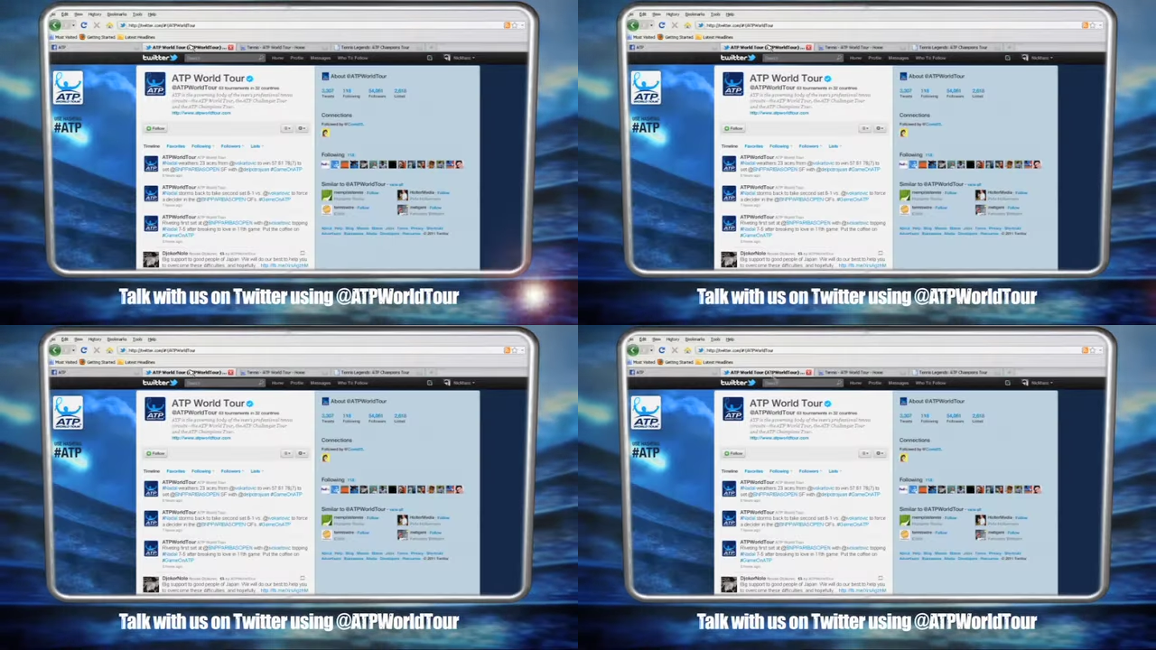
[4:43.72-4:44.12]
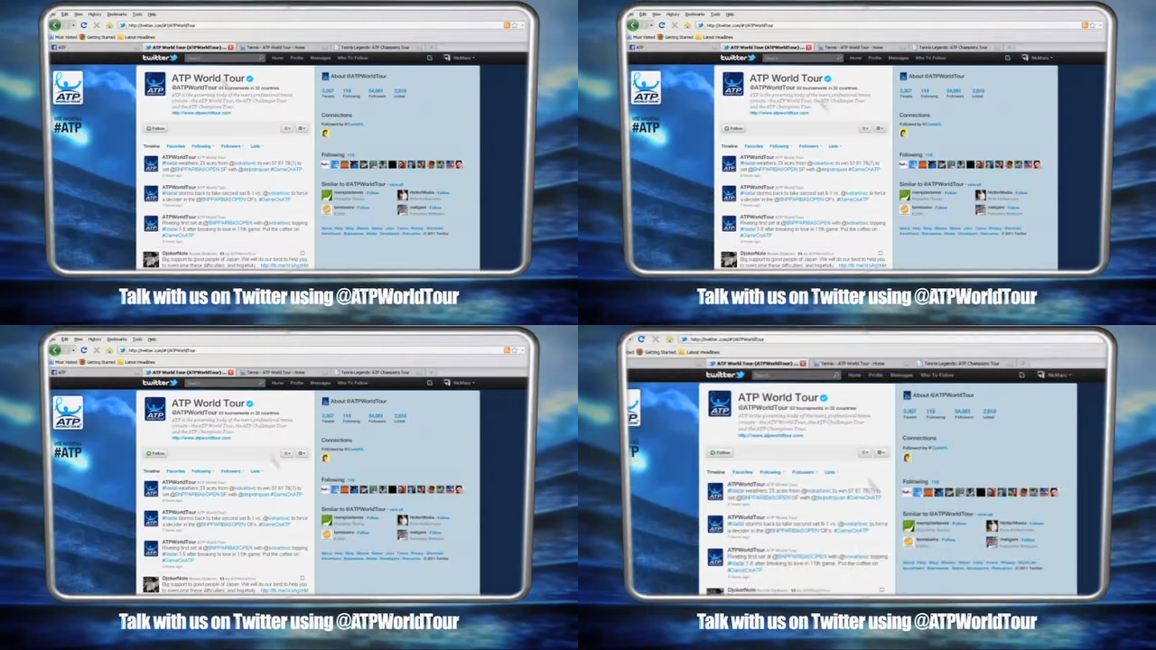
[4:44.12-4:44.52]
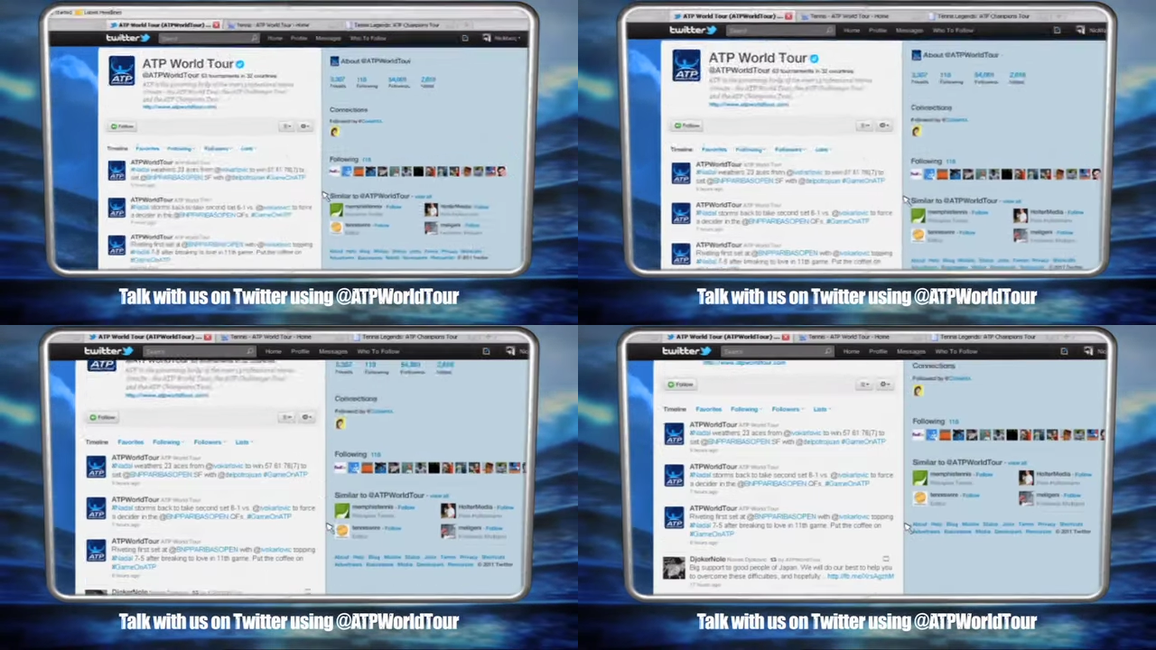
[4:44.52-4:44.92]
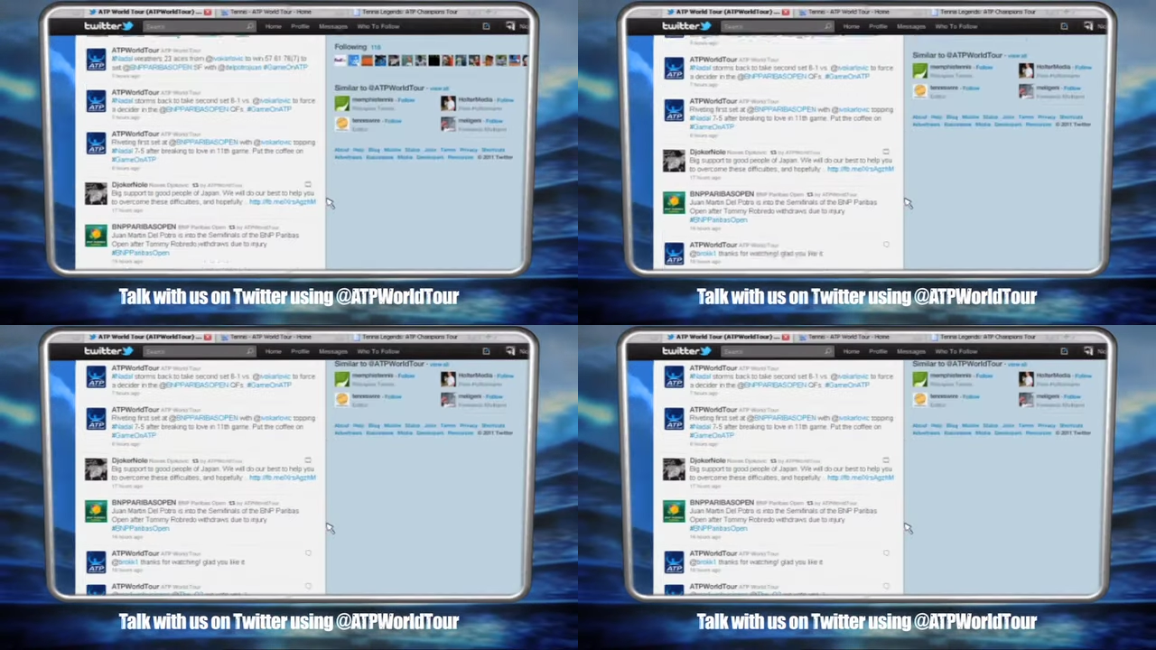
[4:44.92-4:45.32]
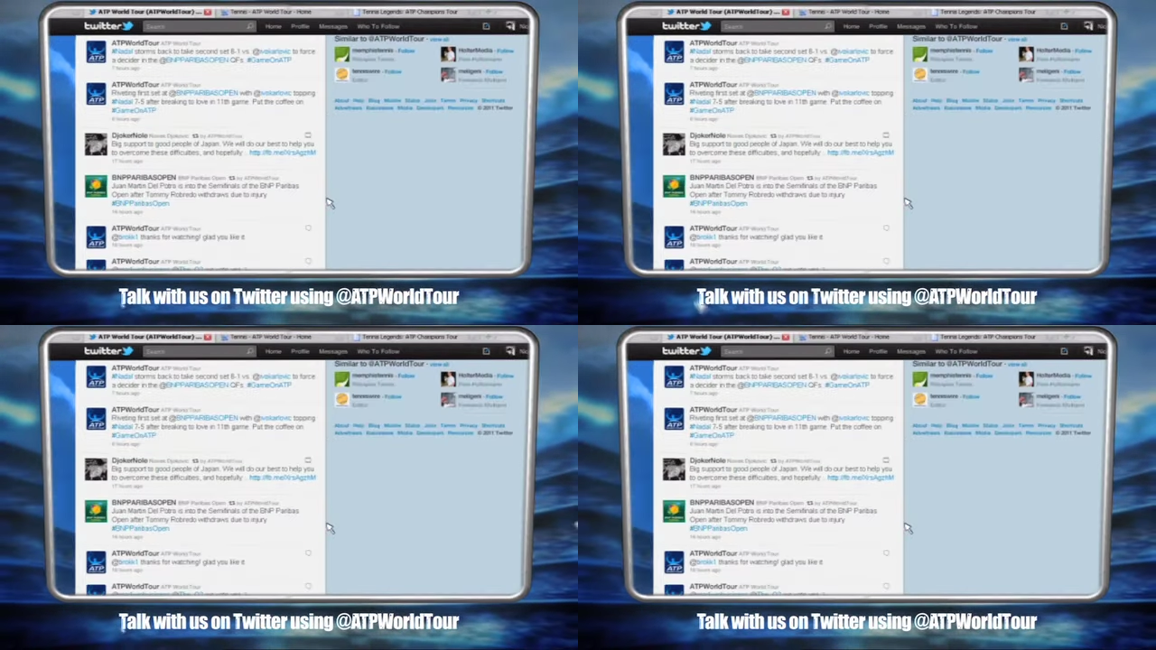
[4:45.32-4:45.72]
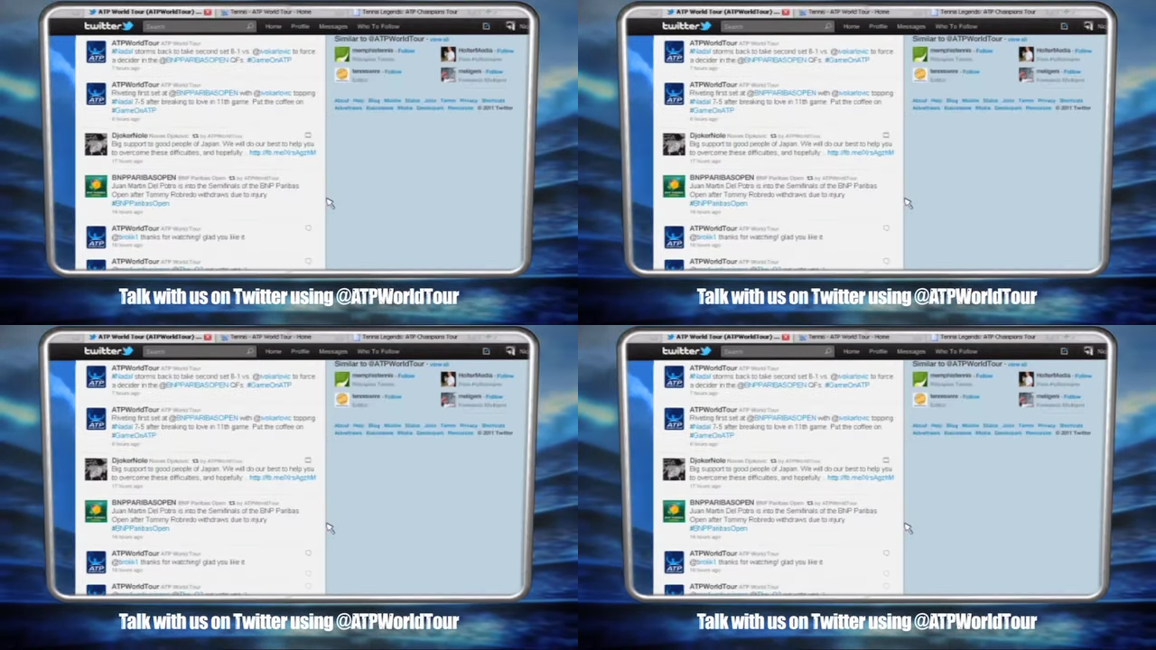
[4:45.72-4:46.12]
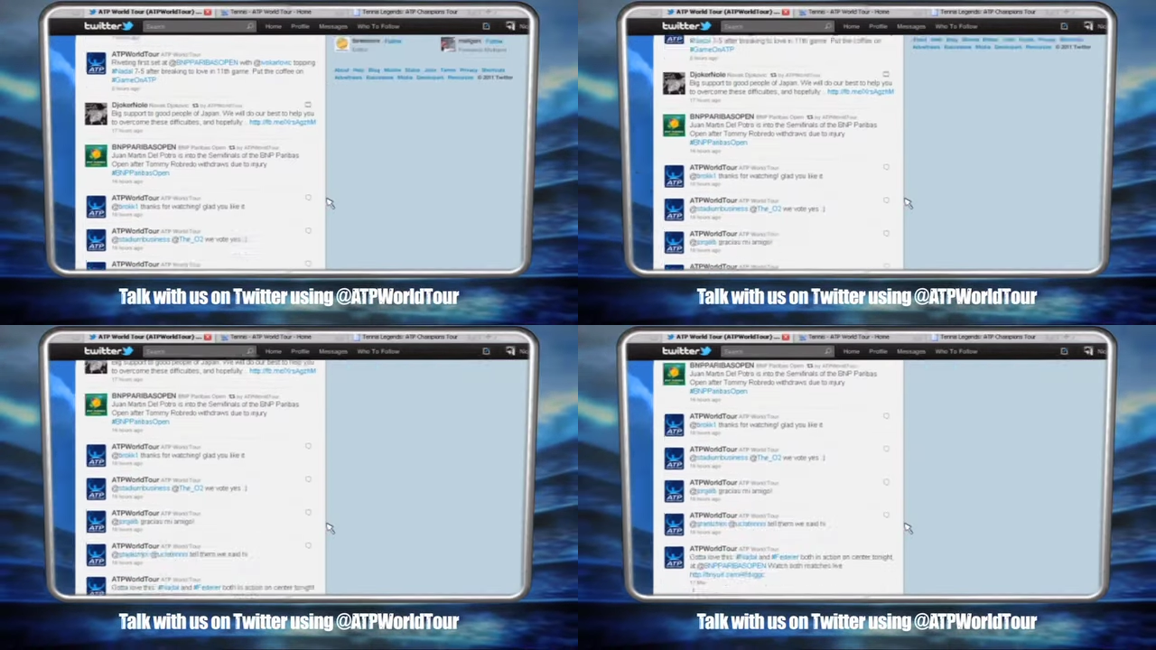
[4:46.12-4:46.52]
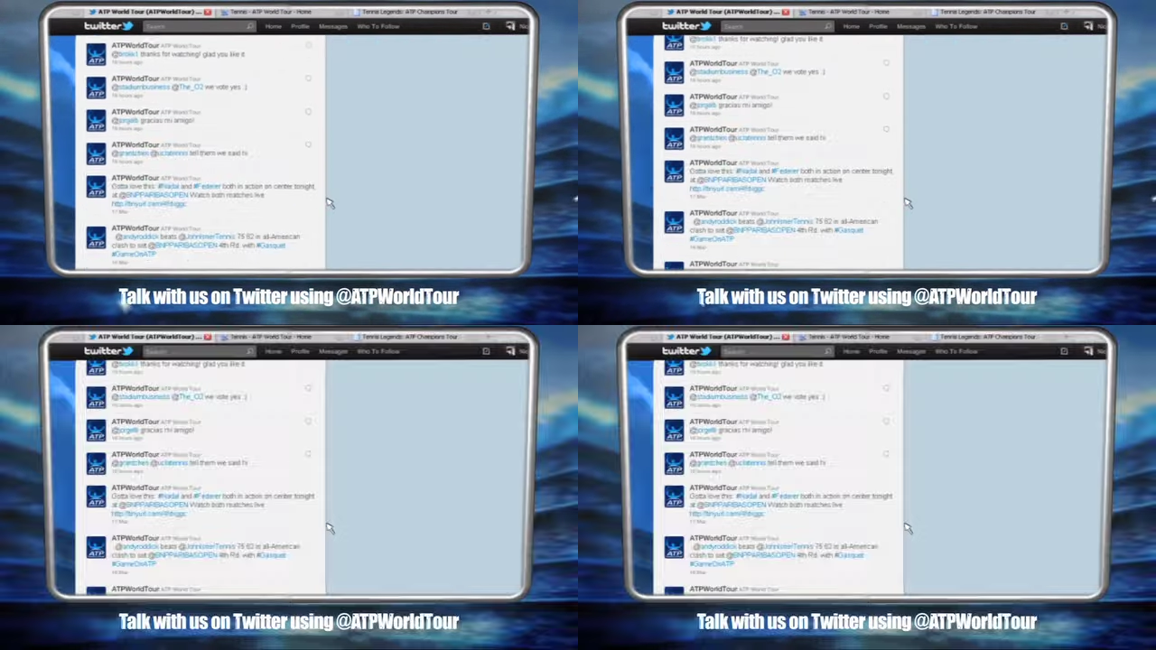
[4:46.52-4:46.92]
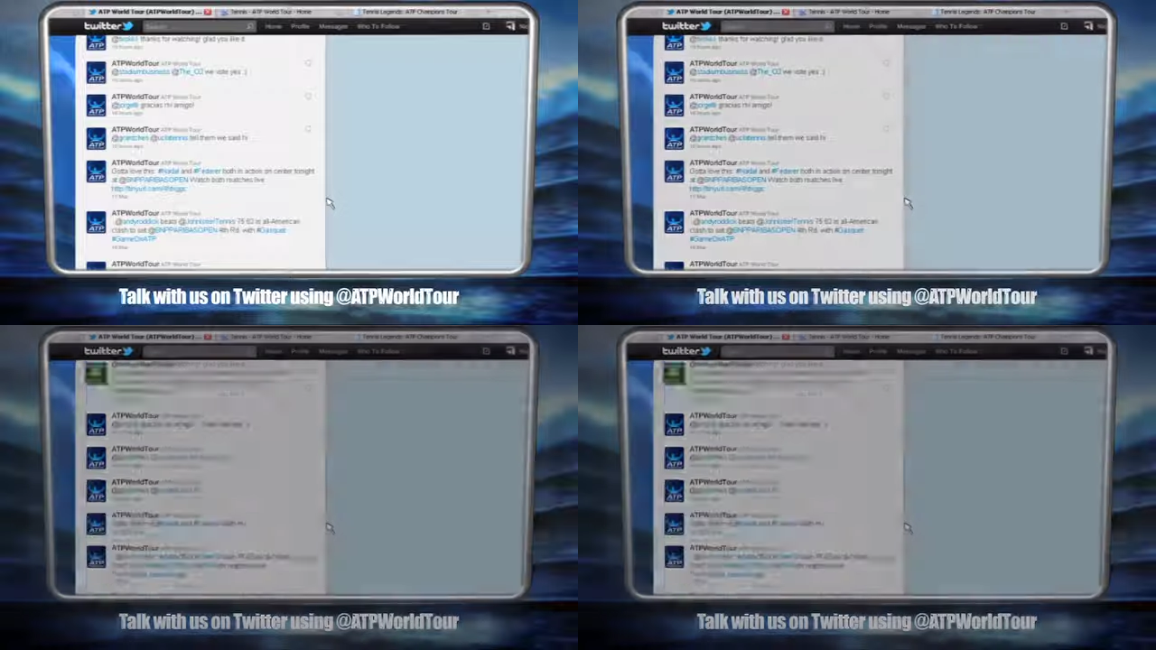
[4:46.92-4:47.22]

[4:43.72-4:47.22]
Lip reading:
Nobody's mouth can be seen.